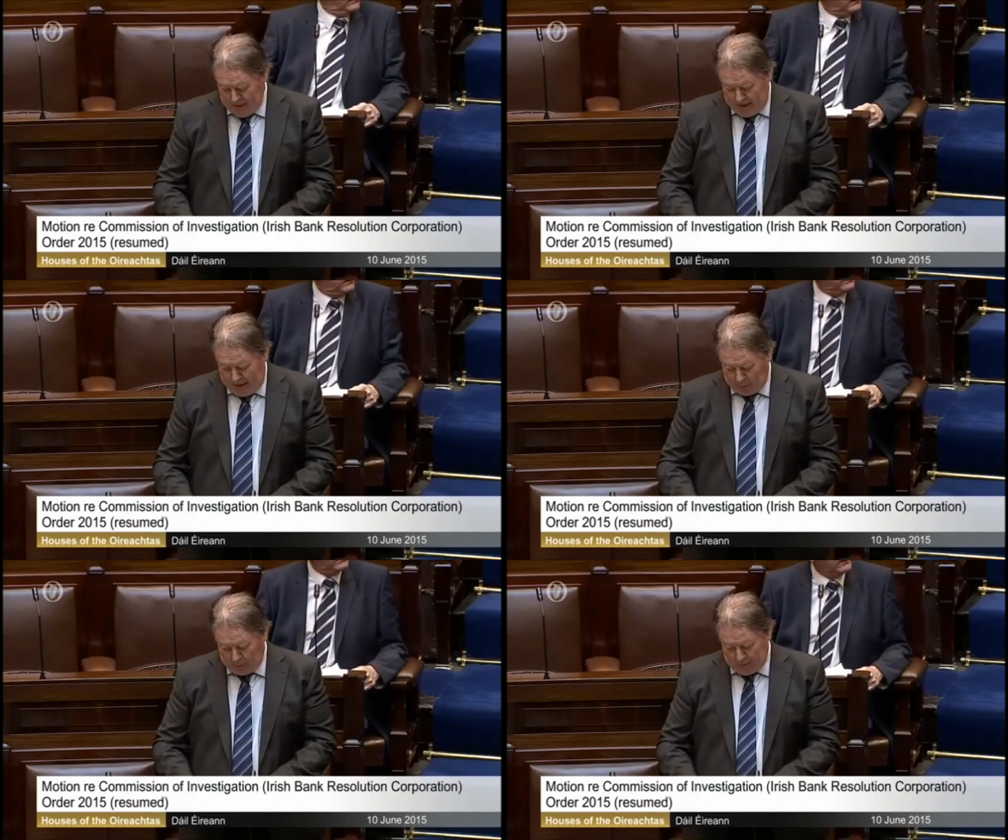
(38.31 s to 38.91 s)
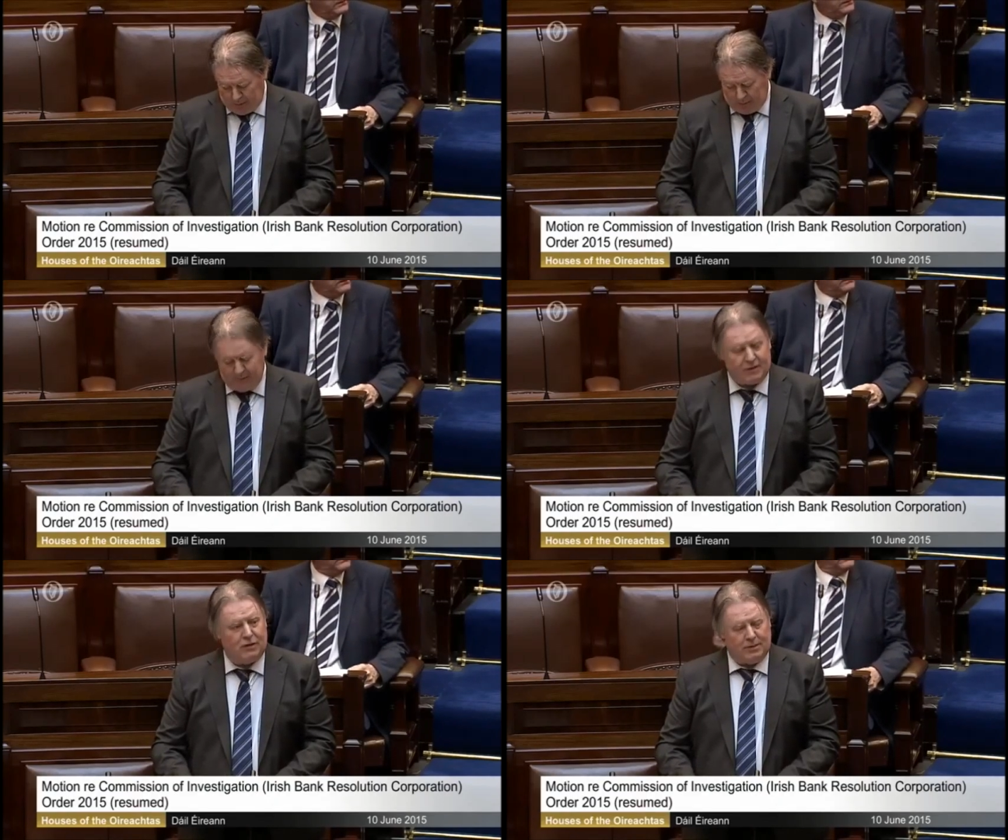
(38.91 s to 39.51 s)
and would be
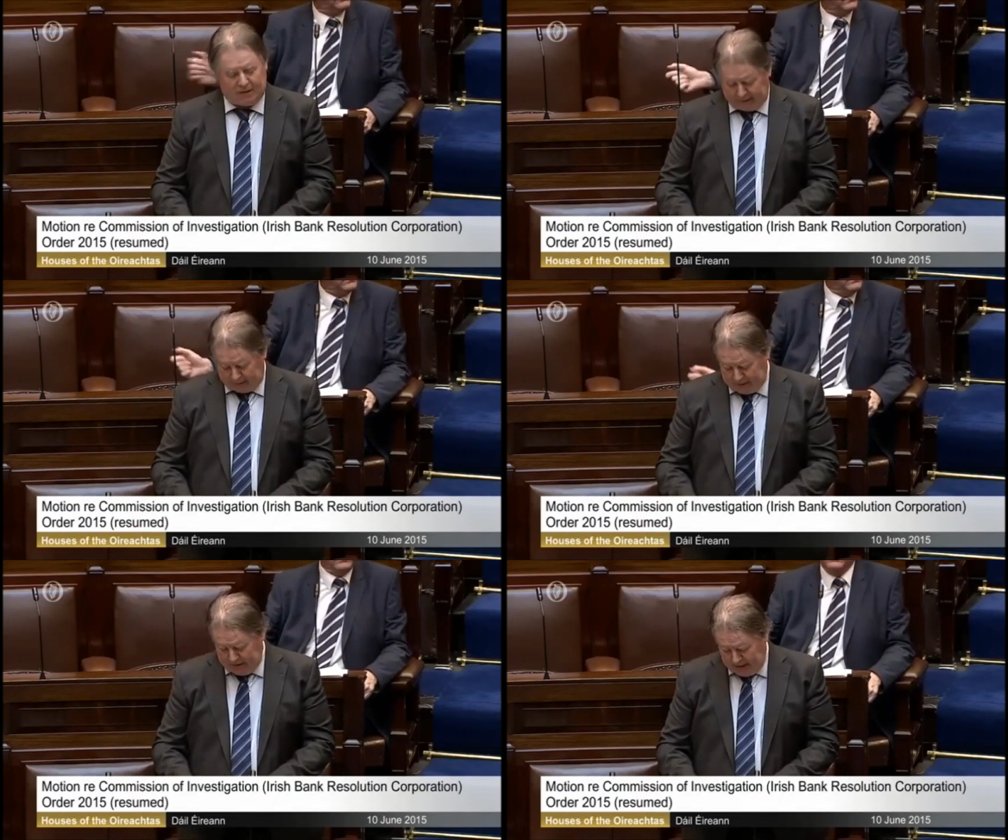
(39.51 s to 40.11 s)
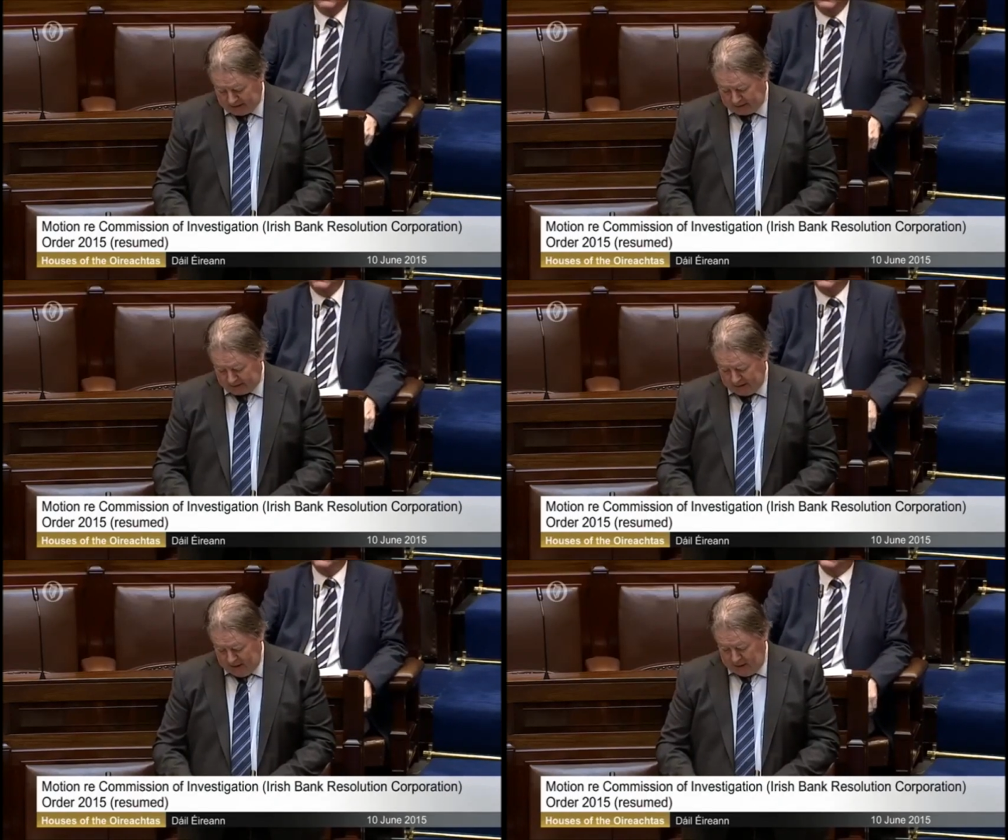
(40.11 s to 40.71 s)
permitted to protect their key
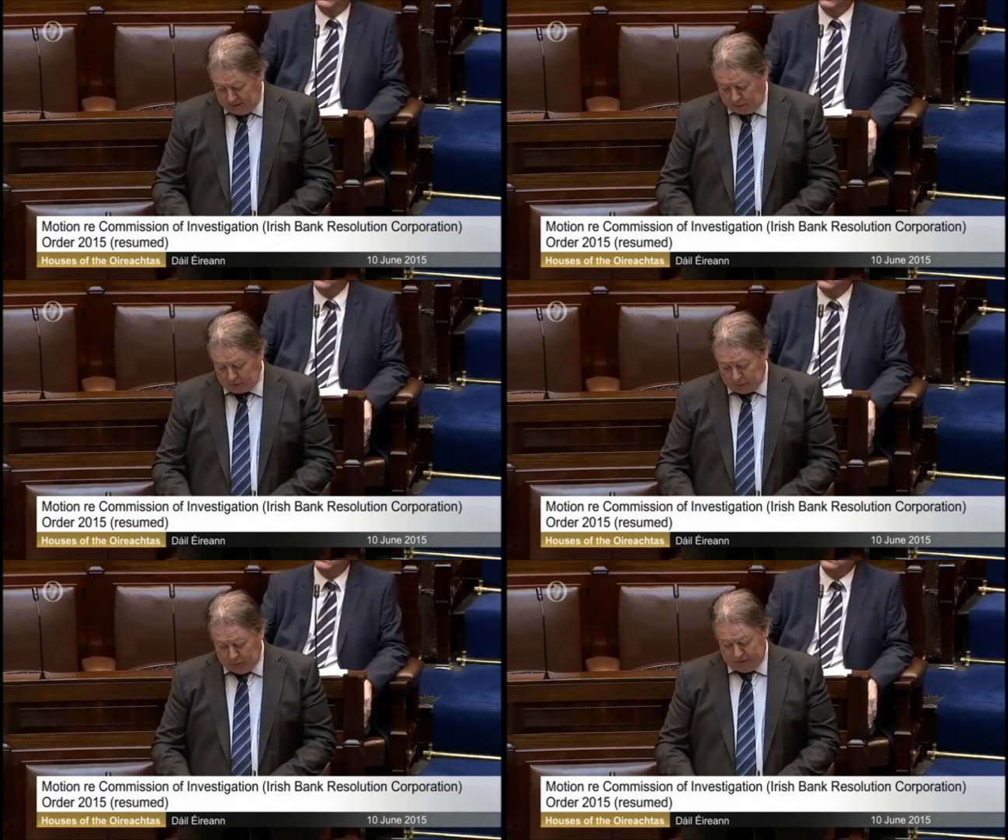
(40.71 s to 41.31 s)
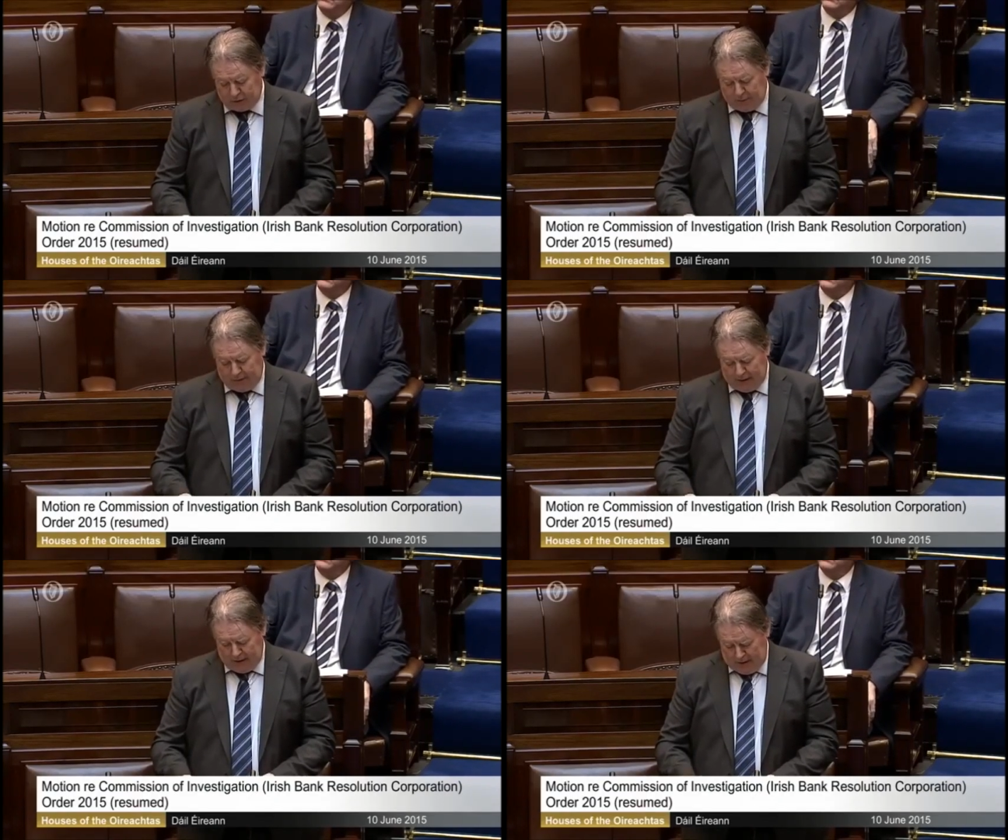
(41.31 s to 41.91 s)
assets. So it's proving to
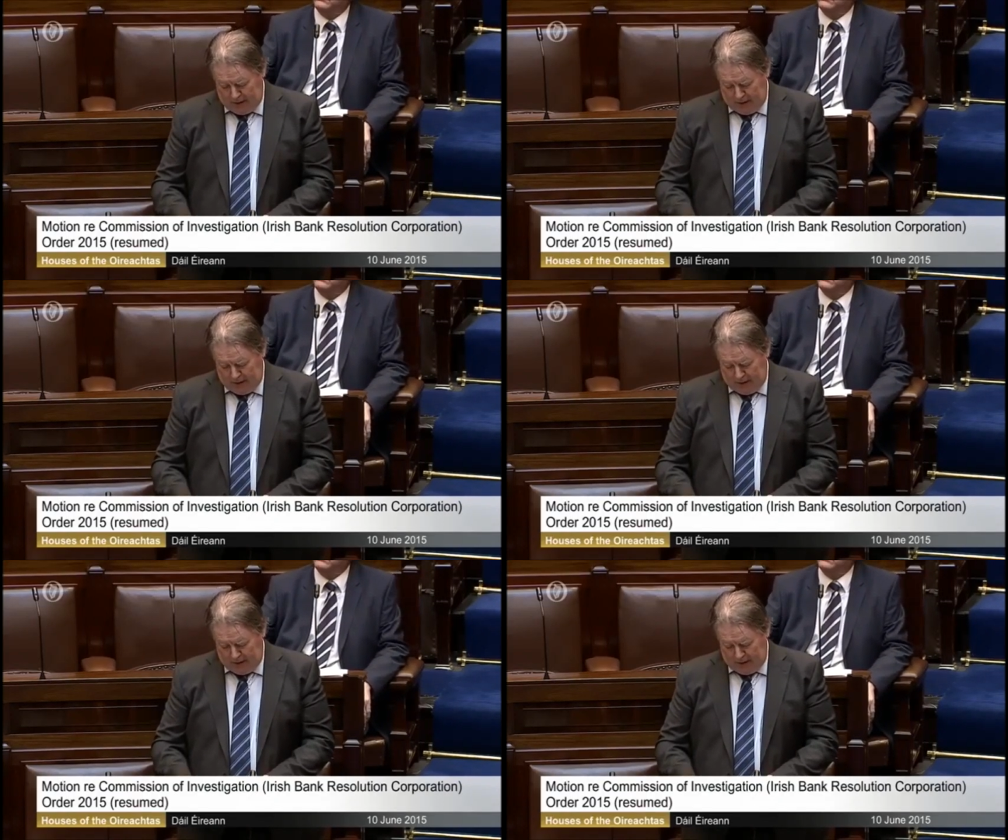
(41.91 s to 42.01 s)
be.